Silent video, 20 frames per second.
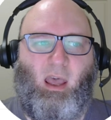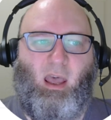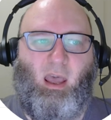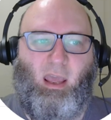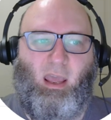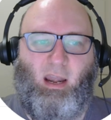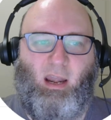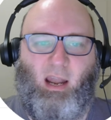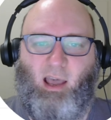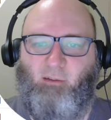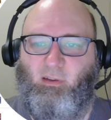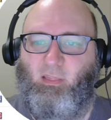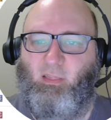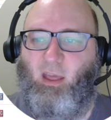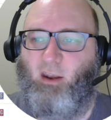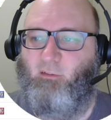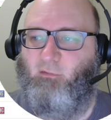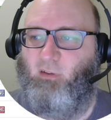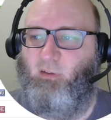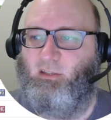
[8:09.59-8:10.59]
and having
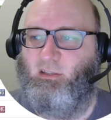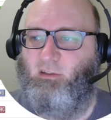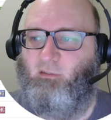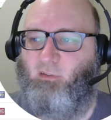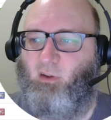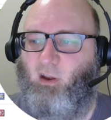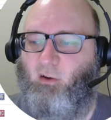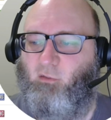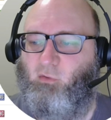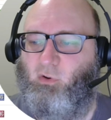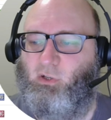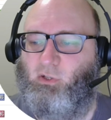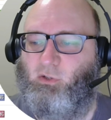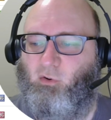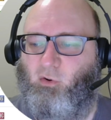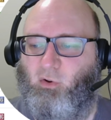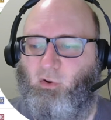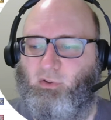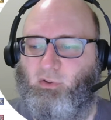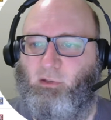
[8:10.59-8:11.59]
that offensive coverage
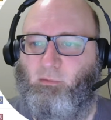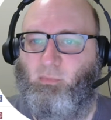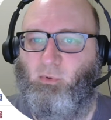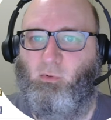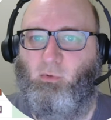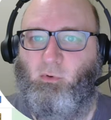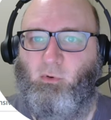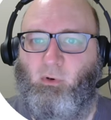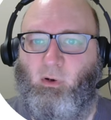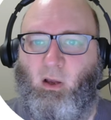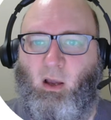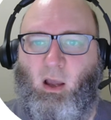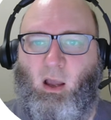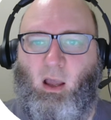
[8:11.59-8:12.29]
across the board.